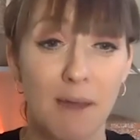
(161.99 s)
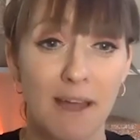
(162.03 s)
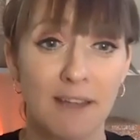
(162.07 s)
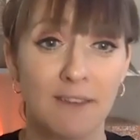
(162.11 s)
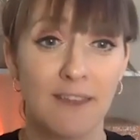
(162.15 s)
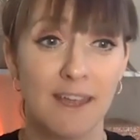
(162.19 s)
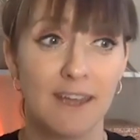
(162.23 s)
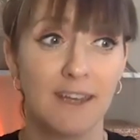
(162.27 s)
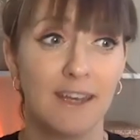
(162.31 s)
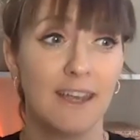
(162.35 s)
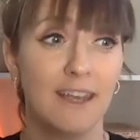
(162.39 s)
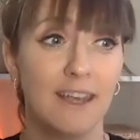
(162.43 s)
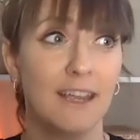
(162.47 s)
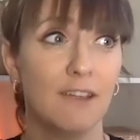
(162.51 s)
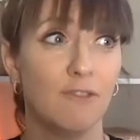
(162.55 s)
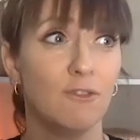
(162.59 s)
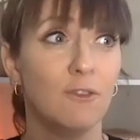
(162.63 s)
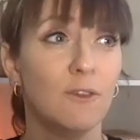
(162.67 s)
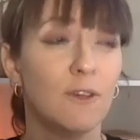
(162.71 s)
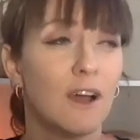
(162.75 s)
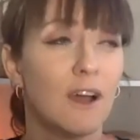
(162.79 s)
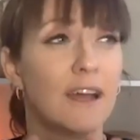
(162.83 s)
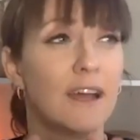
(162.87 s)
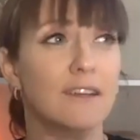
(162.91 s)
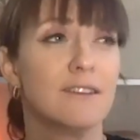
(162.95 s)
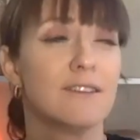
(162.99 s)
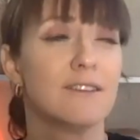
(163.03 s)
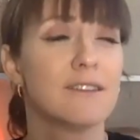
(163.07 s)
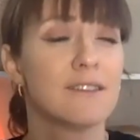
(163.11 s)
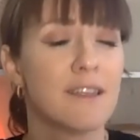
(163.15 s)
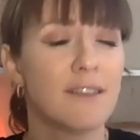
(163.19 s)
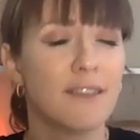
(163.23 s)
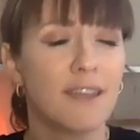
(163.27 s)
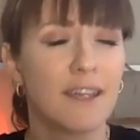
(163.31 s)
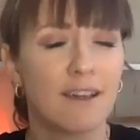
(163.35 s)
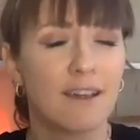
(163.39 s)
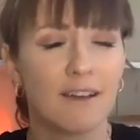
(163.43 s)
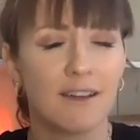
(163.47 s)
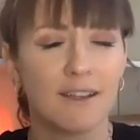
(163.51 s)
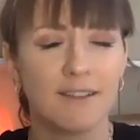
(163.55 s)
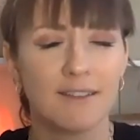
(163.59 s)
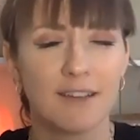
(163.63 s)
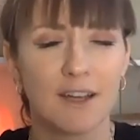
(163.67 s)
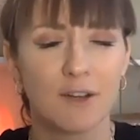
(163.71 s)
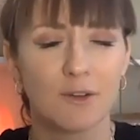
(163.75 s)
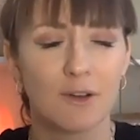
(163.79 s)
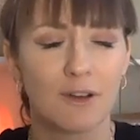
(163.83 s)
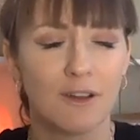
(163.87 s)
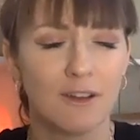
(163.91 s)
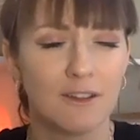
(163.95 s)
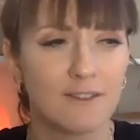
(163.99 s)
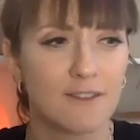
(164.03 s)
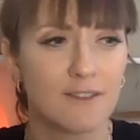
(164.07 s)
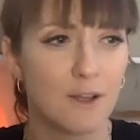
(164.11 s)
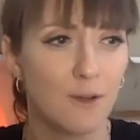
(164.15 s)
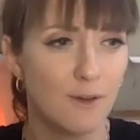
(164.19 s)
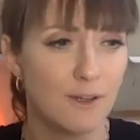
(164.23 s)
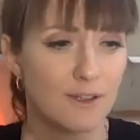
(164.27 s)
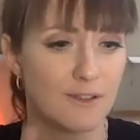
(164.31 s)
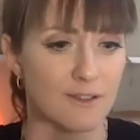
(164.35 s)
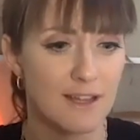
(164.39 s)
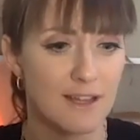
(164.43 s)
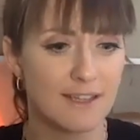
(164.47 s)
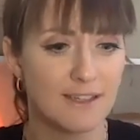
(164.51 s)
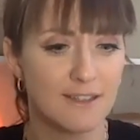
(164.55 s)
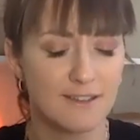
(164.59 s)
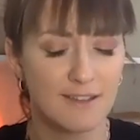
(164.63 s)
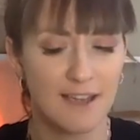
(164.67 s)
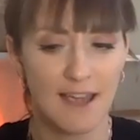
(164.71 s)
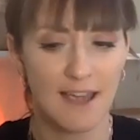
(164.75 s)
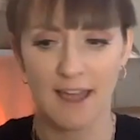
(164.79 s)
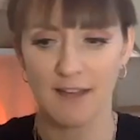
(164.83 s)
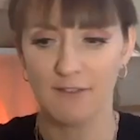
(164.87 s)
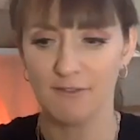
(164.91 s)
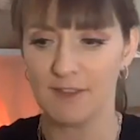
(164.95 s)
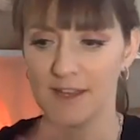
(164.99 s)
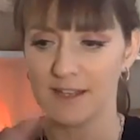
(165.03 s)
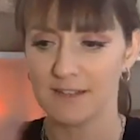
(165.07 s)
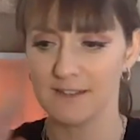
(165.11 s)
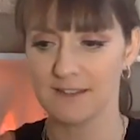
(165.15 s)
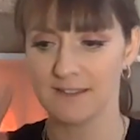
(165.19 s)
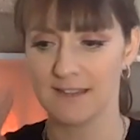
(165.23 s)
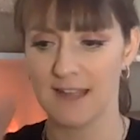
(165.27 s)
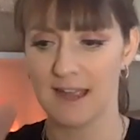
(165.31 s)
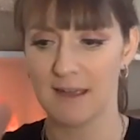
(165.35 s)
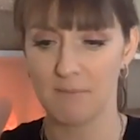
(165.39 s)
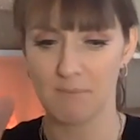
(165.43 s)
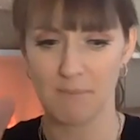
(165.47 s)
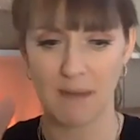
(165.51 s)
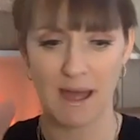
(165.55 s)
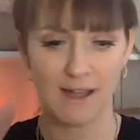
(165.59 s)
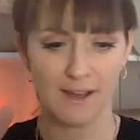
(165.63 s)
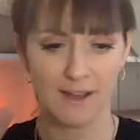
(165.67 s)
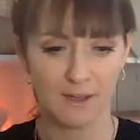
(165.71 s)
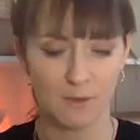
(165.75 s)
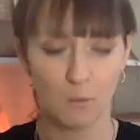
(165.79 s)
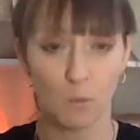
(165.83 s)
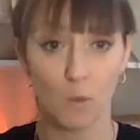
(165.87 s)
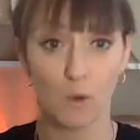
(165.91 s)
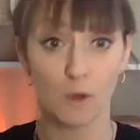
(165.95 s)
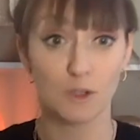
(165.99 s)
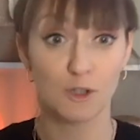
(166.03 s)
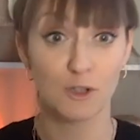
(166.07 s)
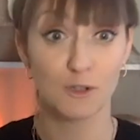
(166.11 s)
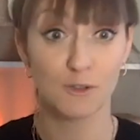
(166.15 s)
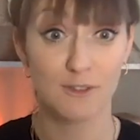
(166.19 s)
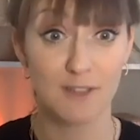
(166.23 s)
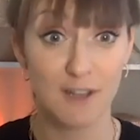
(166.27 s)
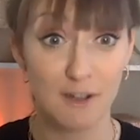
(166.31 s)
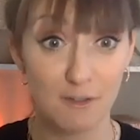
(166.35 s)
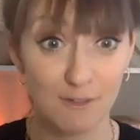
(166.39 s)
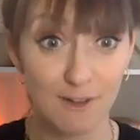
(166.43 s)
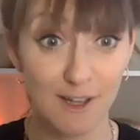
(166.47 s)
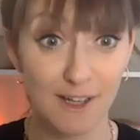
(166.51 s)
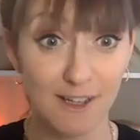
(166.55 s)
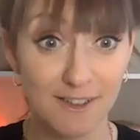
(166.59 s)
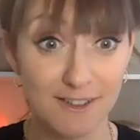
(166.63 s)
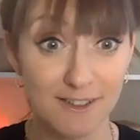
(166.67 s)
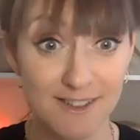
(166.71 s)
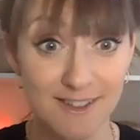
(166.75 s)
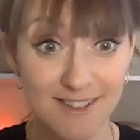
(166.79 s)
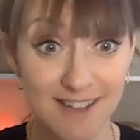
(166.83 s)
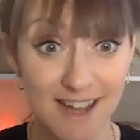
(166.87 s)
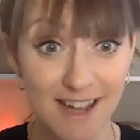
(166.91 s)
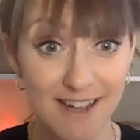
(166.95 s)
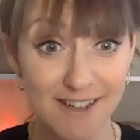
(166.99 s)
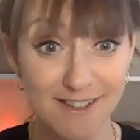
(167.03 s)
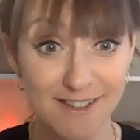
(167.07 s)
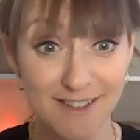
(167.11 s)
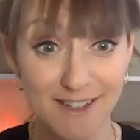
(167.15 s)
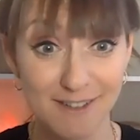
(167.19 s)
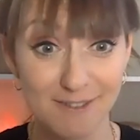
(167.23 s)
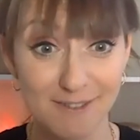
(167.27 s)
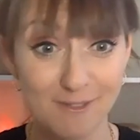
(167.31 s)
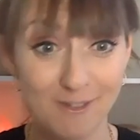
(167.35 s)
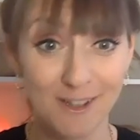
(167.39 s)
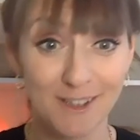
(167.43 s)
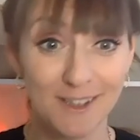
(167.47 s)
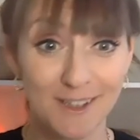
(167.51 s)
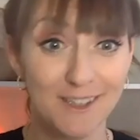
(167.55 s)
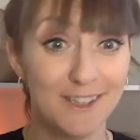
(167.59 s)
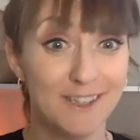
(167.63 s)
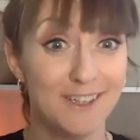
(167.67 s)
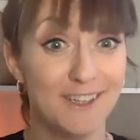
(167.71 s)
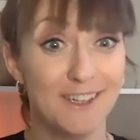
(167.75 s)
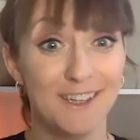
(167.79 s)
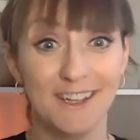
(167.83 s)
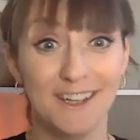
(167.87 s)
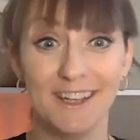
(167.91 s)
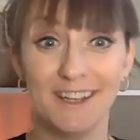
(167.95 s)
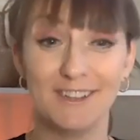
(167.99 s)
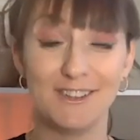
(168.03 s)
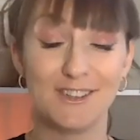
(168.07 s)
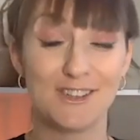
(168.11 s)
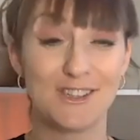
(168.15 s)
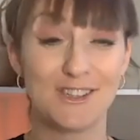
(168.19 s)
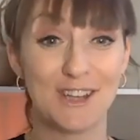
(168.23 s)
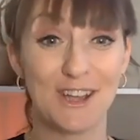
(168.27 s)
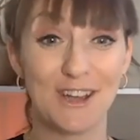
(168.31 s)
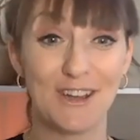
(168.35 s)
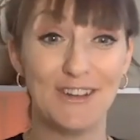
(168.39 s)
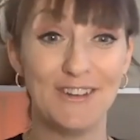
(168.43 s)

And then if you, it's something I tell clients a lot, is like to have that step back and watch yourself like a detective in a show.